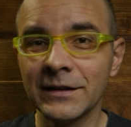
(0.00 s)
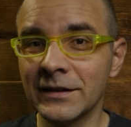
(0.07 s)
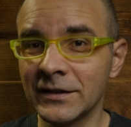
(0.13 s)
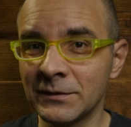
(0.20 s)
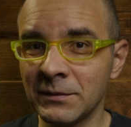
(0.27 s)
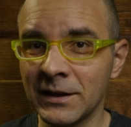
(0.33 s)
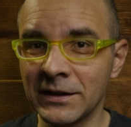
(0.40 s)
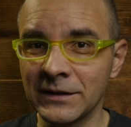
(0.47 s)

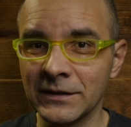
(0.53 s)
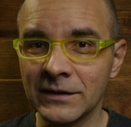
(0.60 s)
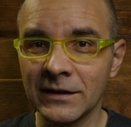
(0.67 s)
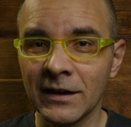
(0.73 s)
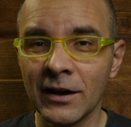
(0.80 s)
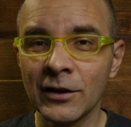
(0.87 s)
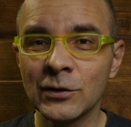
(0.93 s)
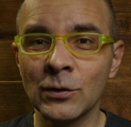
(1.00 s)
This means
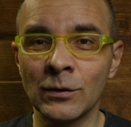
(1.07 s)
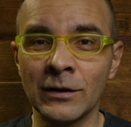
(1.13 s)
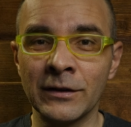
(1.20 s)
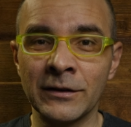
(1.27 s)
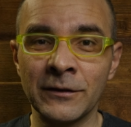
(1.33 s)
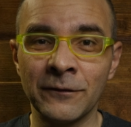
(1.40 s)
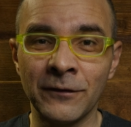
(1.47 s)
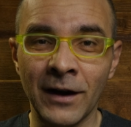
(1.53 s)
to
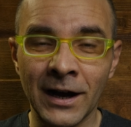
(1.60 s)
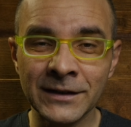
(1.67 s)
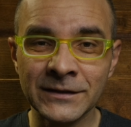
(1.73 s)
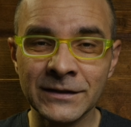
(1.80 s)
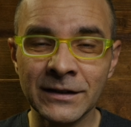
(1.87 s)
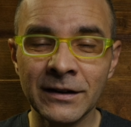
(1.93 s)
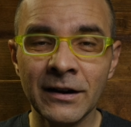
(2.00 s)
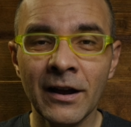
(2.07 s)
learn
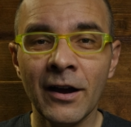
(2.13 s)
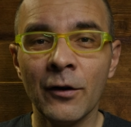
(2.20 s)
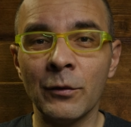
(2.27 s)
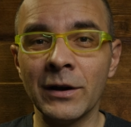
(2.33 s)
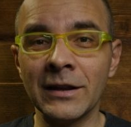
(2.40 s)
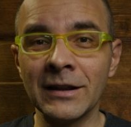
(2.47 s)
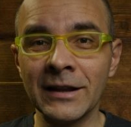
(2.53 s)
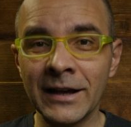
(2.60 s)
faster
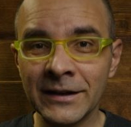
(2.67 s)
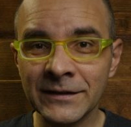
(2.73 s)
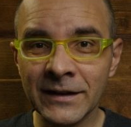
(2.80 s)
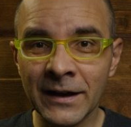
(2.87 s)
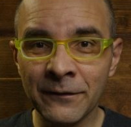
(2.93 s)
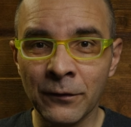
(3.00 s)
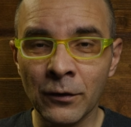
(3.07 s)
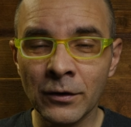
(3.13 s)
with less
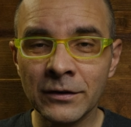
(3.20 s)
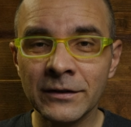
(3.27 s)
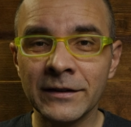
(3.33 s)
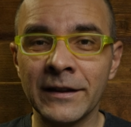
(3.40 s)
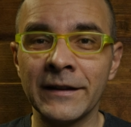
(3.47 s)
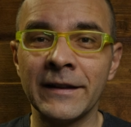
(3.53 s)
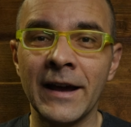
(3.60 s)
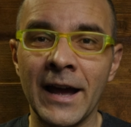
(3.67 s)
effort
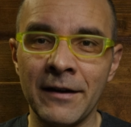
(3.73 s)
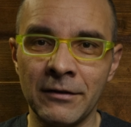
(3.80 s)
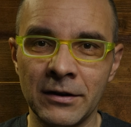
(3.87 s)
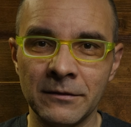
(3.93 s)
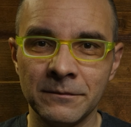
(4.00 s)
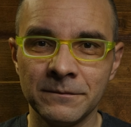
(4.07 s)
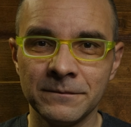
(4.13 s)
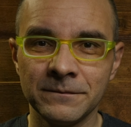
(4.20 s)
than
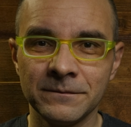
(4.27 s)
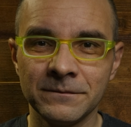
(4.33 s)
ever.